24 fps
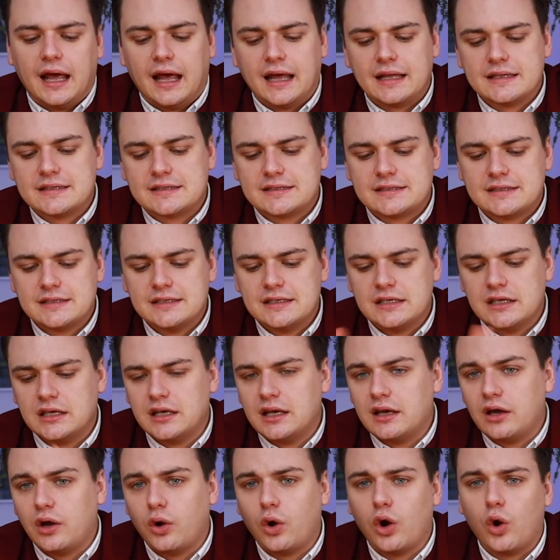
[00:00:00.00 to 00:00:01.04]
and
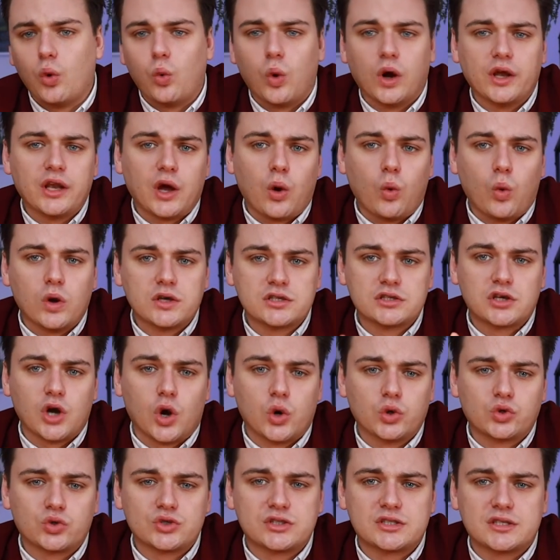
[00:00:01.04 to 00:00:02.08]
see what I was
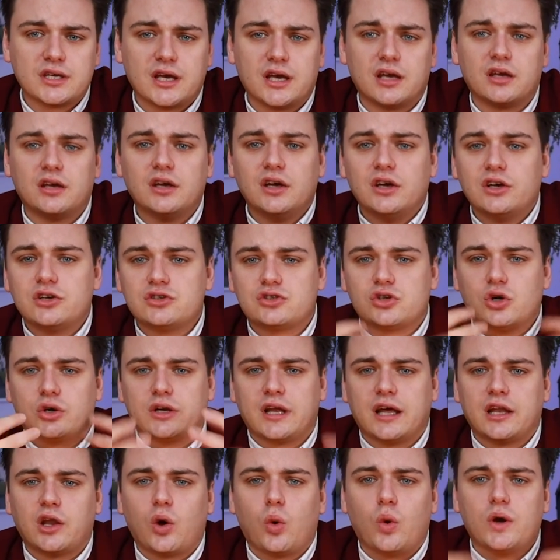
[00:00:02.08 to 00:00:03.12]
going to say, so
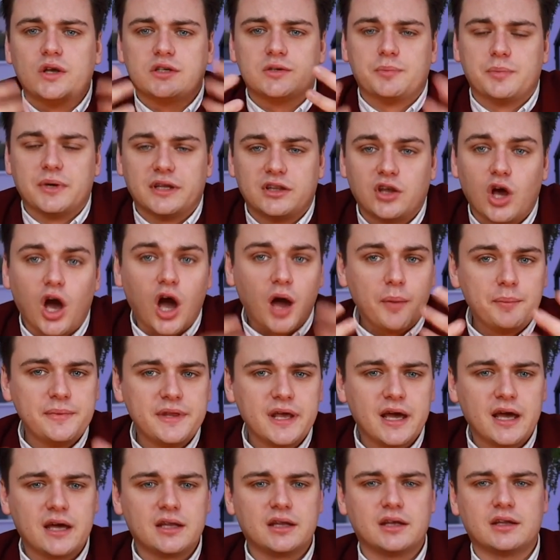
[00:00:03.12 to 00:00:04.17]
that I was a bit
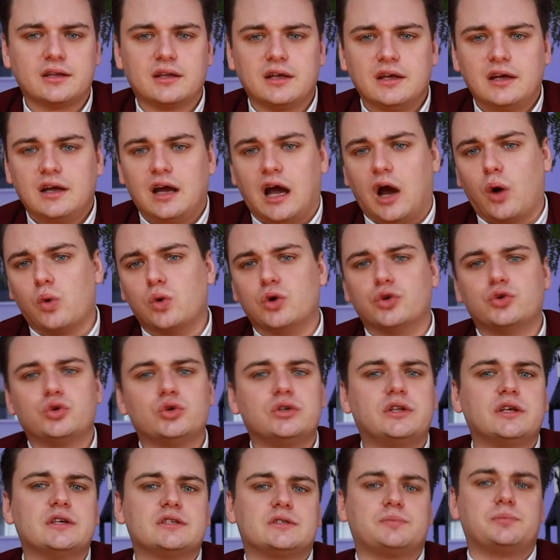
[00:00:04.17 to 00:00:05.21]
updated. I will
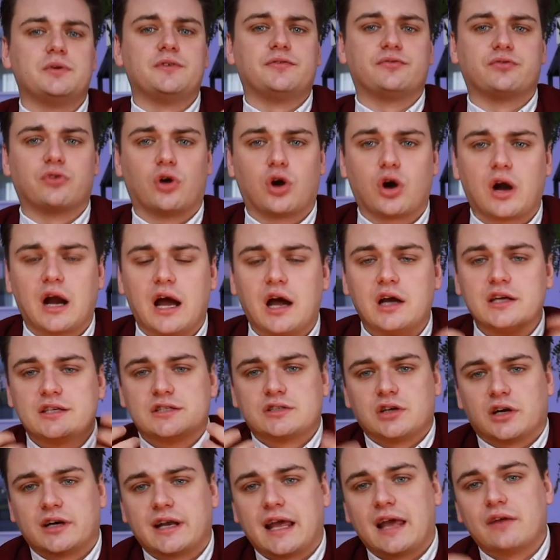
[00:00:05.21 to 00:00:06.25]
do this before I
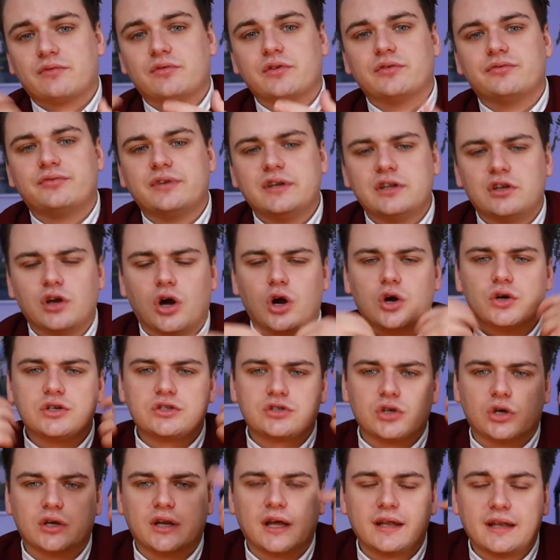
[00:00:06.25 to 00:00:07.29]
start every video,
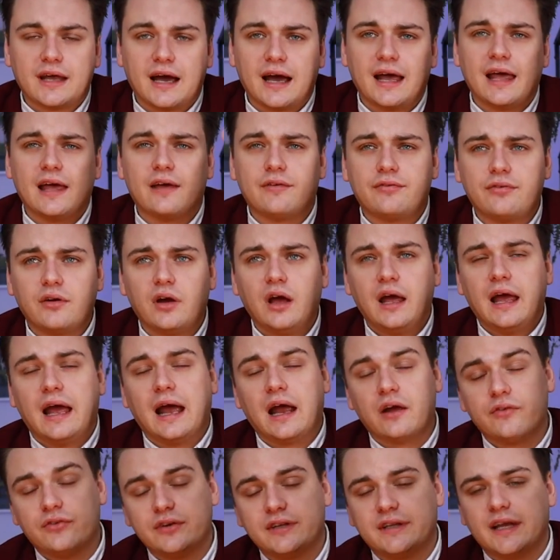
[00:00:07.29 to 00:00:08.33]
so that I have
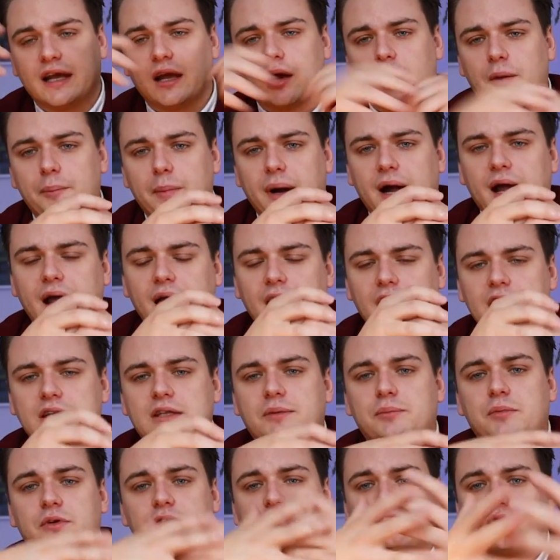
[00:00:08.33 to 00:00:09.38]
everything on my
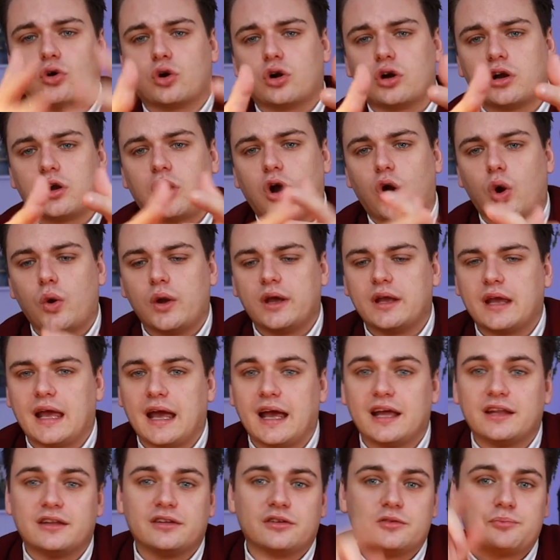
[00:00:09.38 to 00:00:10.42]
head before going
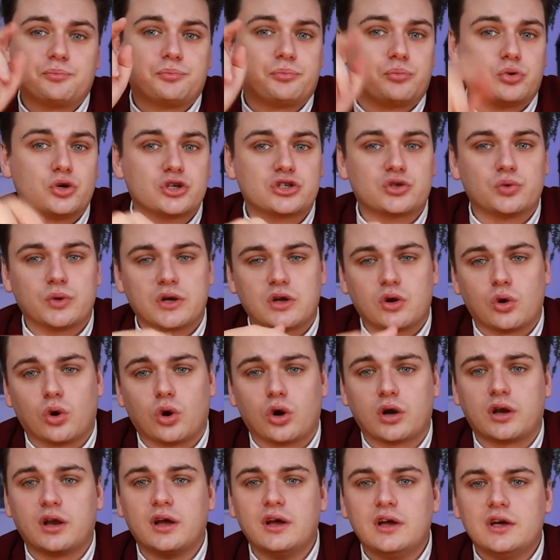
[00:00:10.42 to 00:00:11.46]
and push
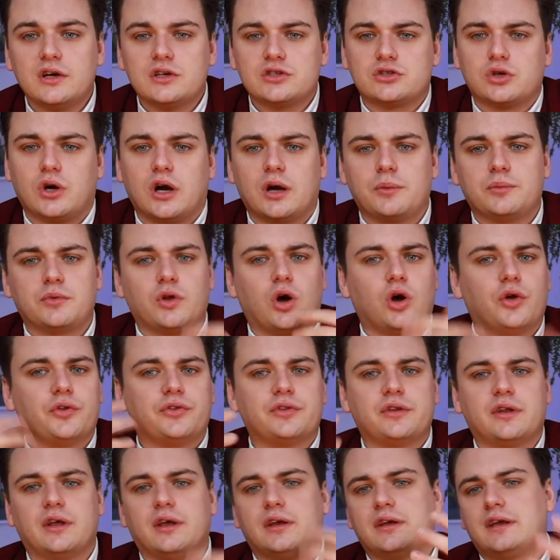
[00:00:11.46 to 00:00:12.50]
record, so I
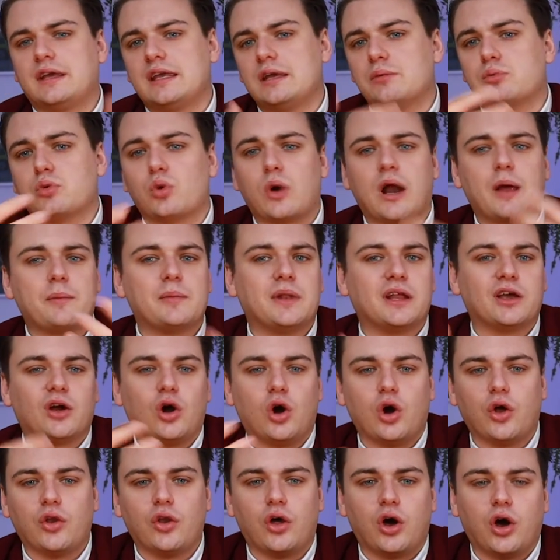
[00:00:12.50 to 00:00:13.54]
don't keep rambling
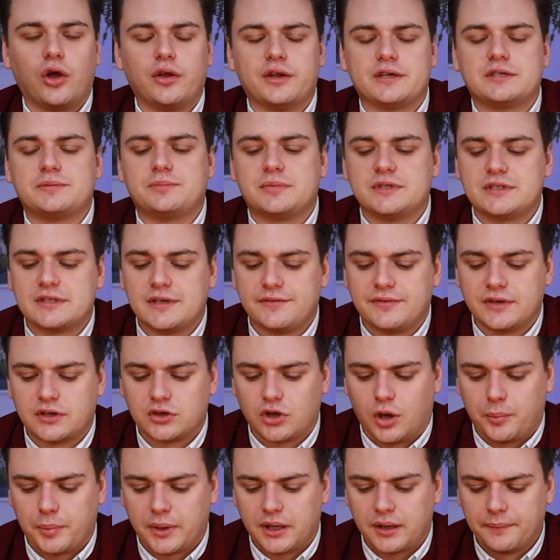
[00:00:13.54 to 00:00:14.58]
on a specific
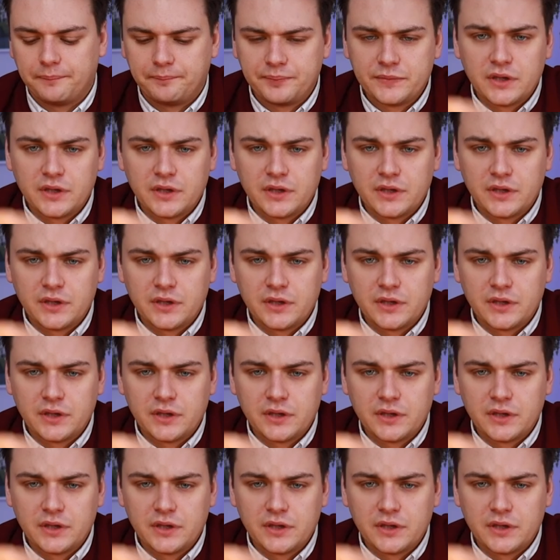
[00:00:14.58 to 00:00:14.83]
topic.